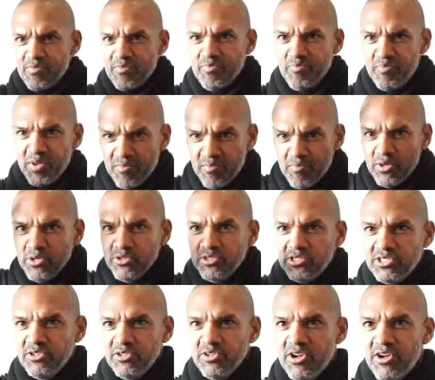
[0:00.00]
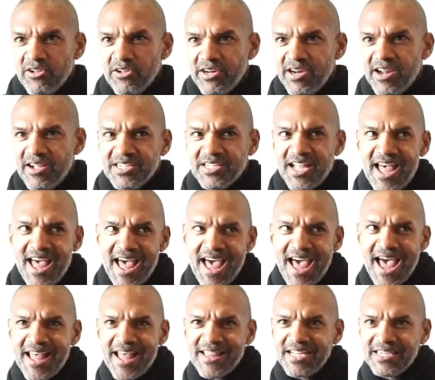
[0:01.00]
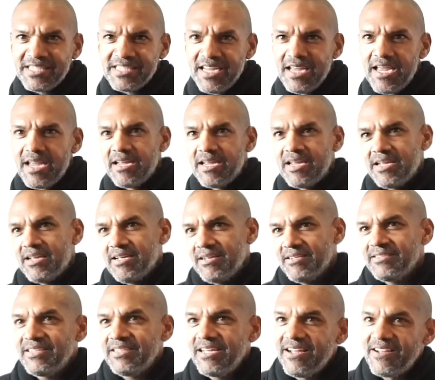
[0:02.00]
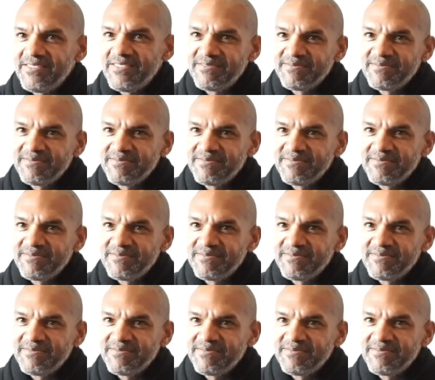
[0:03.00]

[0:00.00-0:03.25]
big blue suit on, I was like, the Tick, yeah.